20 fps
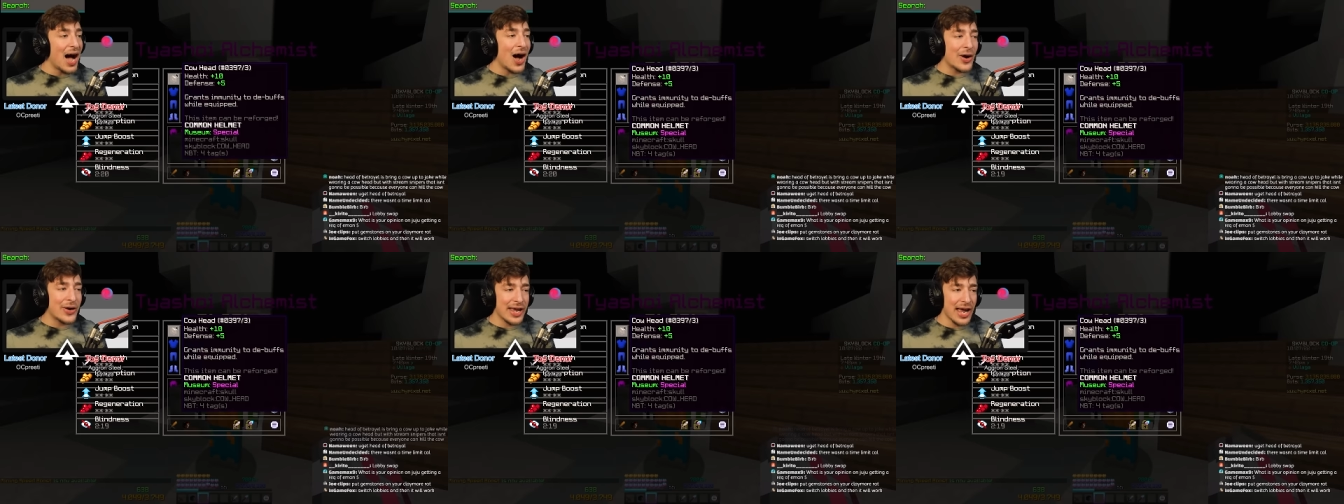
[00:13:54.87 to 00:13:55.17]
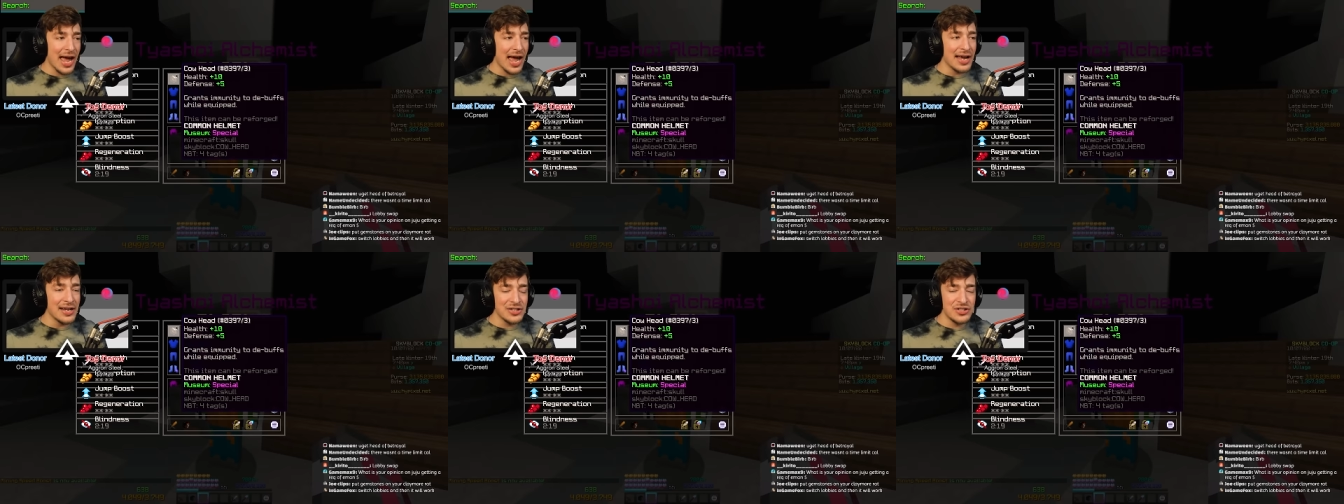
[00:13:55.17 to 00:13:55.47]

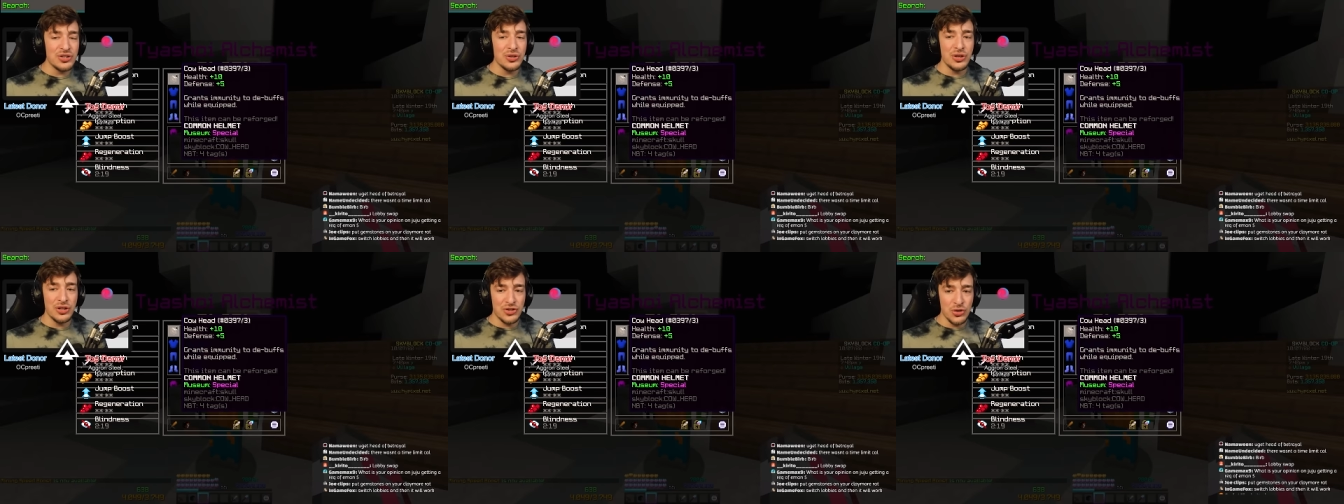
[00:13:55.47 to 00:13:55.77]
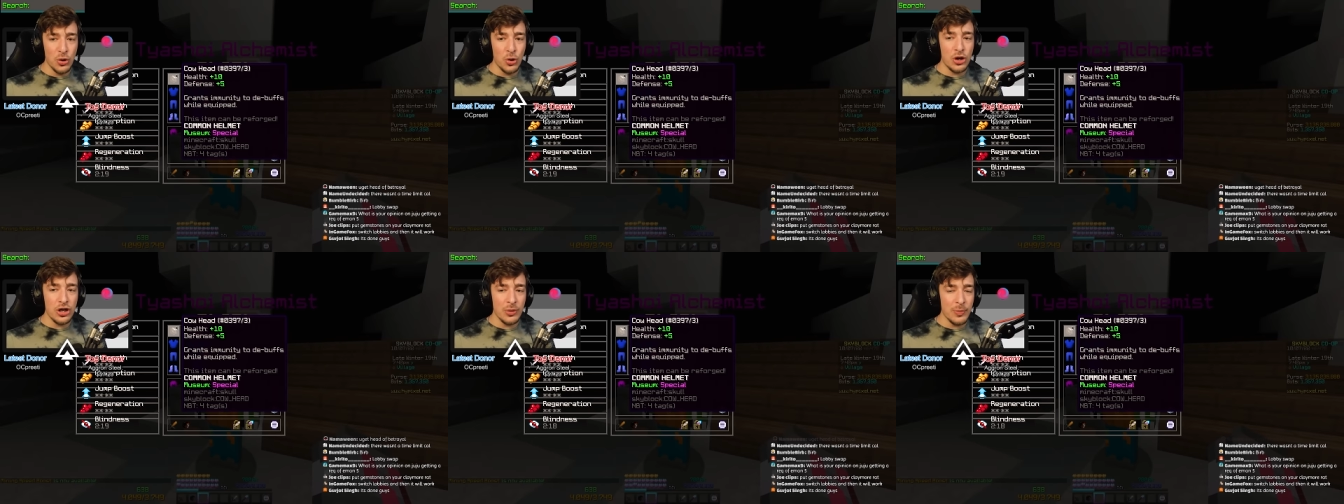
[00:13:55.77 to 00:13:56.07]
Okay, so you're
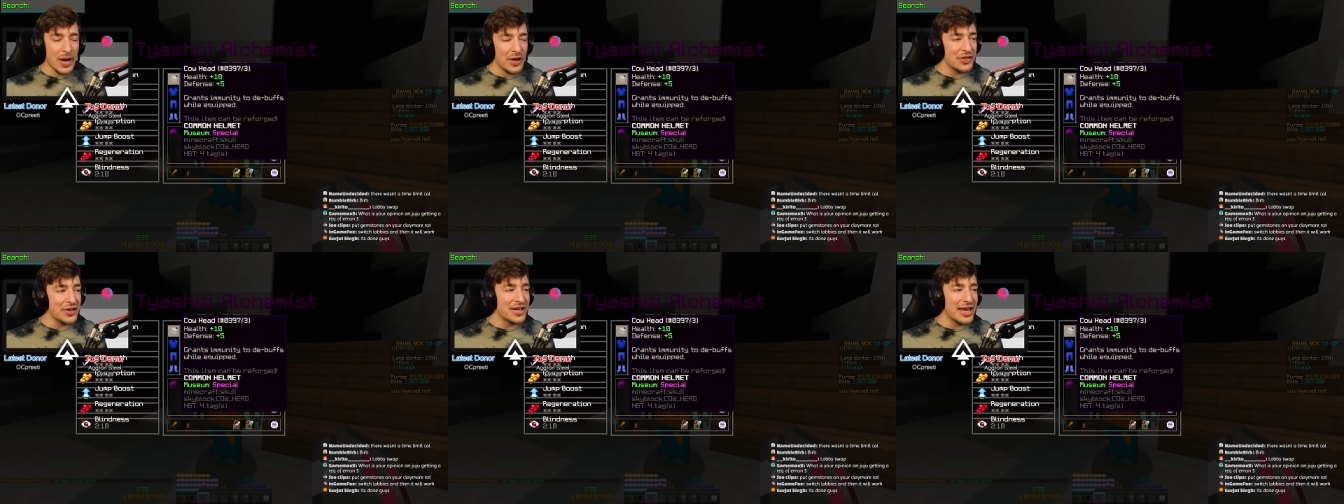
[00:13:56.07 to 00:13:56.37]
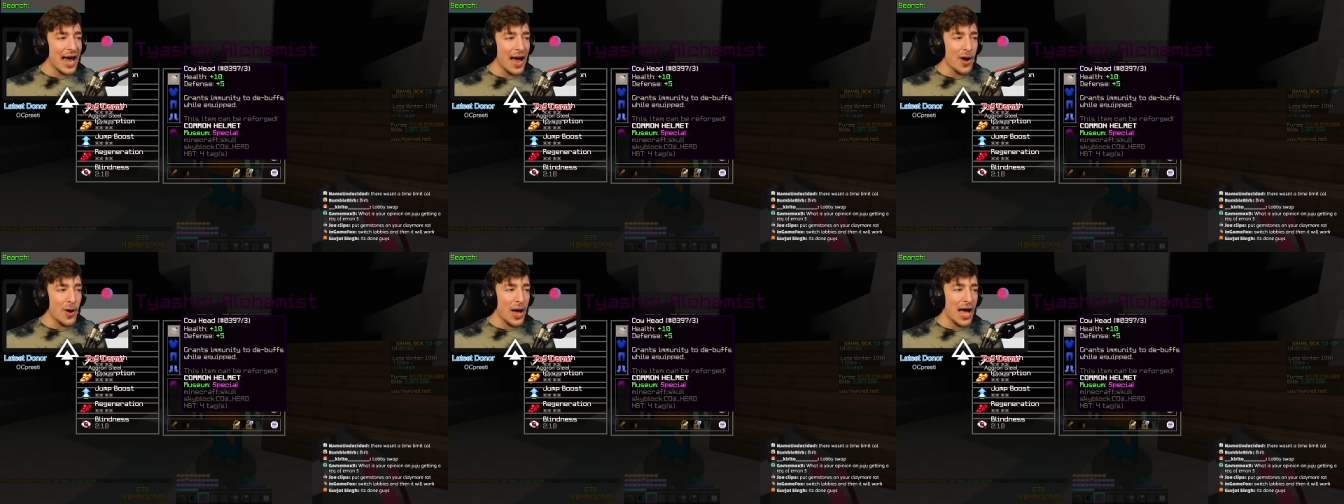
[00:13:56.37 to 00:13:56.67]
talking about the
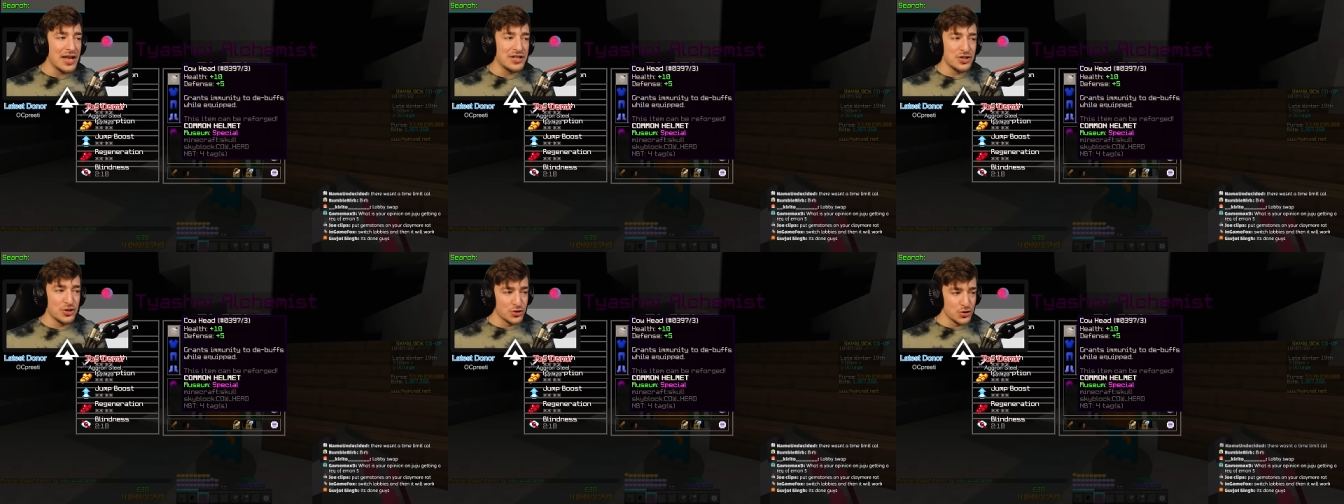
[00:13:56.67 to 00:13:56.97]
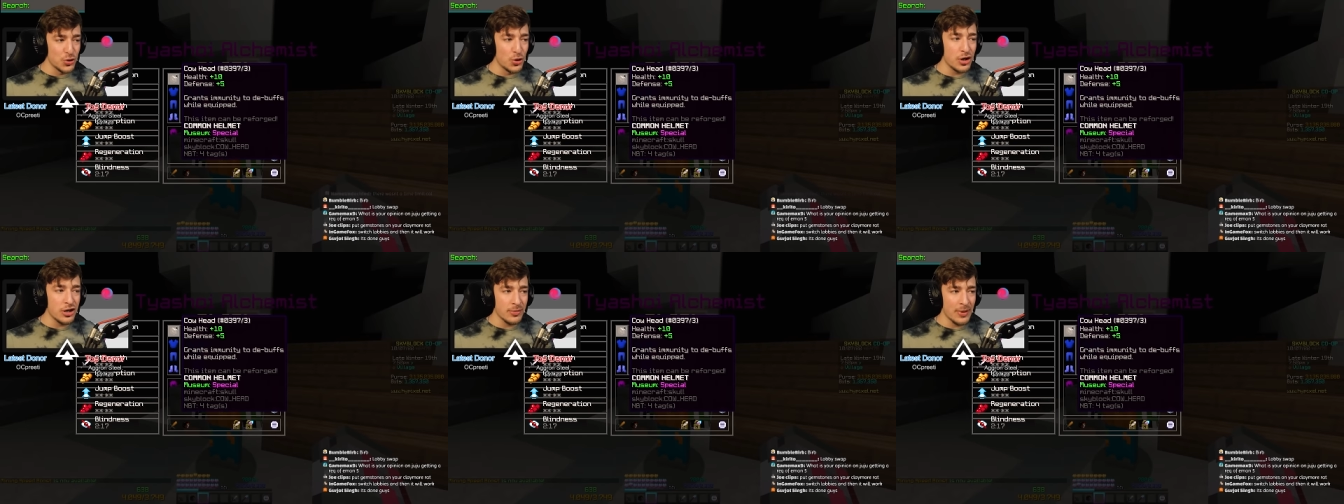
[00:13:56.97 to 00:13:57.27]
cowhead. You're
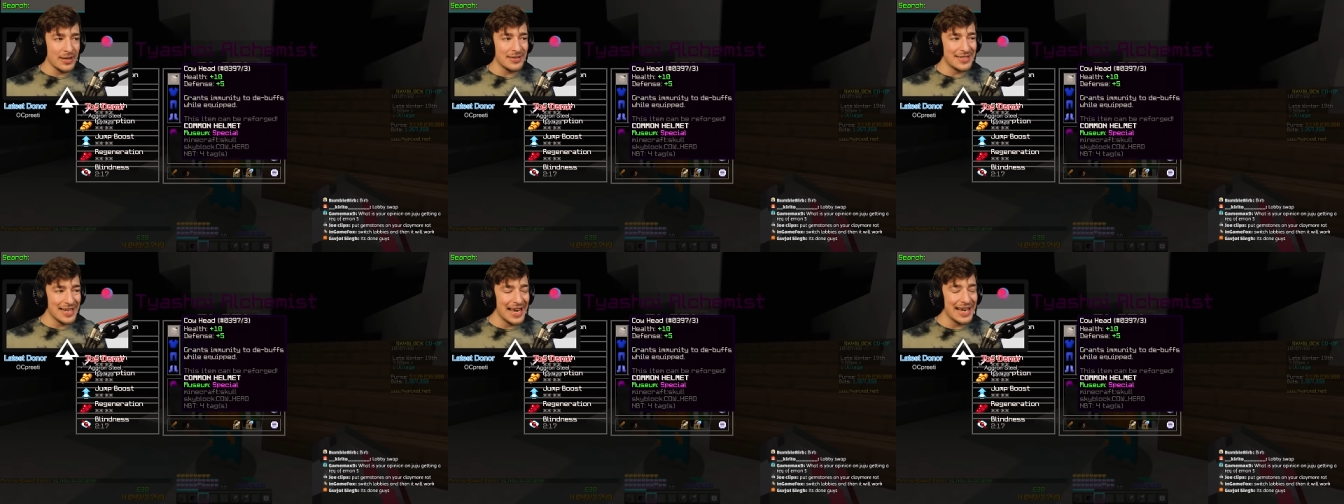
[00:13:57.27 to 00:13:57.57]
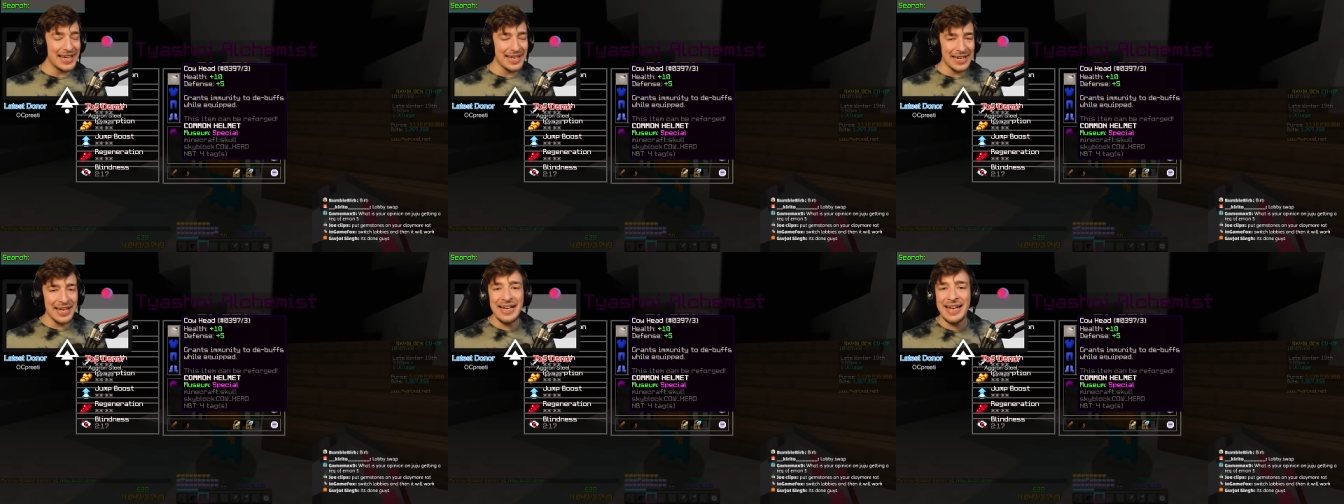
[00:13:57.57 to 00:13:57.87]
talking about
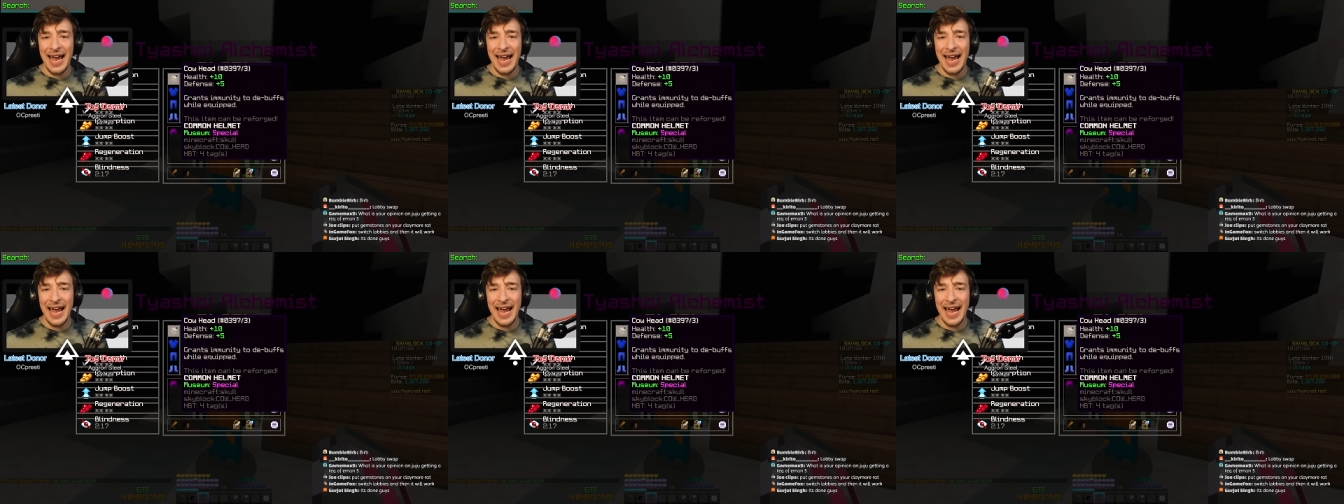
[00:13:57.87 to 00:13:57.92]
taking a